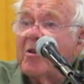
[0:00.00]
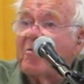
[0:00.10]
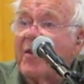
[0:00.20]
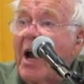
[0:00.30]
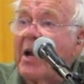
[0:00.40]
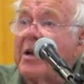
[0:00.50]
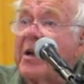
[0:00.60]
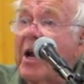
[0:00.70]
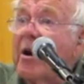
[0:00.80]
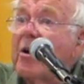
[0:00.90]

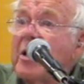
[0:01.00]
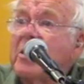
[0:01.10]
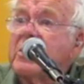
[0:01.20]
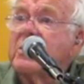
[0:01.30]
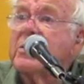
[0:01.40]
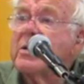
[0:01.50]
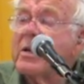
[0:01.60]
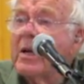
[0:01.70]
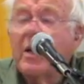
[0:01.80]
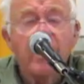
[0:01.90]
Defining areas,
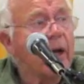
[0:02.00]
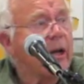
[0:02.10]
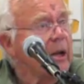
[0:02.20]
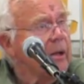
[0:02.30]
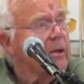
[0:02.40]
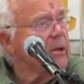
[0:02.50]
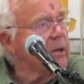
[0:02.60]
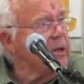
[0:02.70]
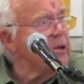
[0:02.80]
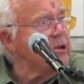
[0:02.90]

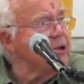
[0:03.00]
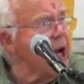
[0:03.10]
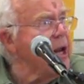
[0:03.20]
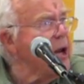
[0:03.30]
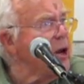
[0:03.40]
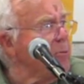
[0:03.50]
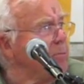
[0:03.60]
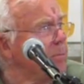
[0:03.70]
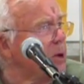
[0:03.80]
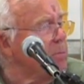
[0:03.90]
studying
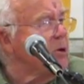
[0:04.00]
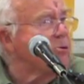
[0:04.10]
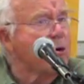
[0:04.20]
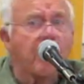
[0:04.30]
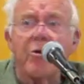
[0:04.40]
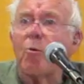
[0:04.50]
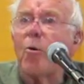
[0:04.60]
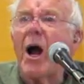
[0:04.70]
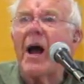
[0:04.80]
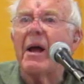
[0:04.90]
them to be sure they're
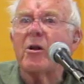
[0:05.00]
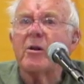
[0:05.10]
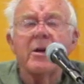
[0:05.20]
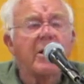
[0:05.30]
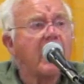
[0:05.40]
wild,